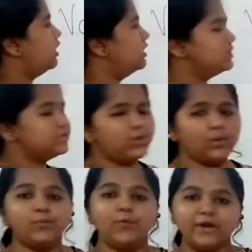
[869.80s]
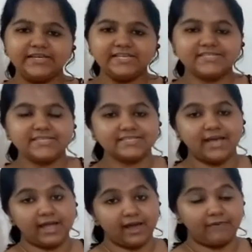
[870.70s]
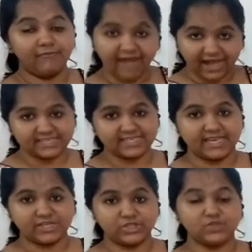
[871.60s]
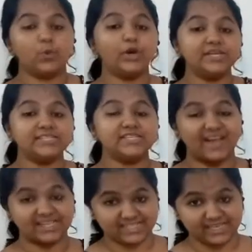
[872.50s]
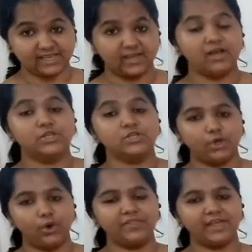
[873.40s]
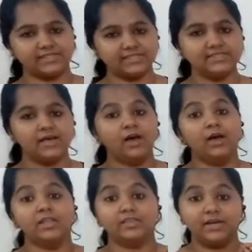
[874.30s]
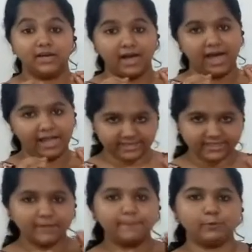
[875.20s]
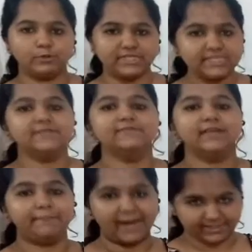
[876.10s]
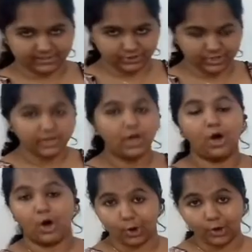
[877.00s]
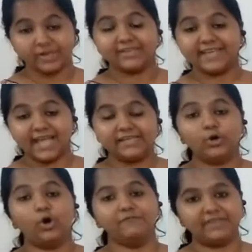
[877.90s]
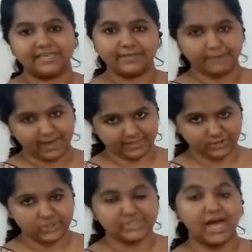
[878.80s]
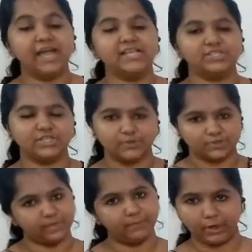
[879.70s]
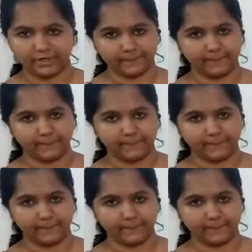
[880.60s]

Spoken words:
So what is this vaccinations? What is this vaccine? So that is either the proteins of the pathogen or dead or weakened pathogens are introduced to the body.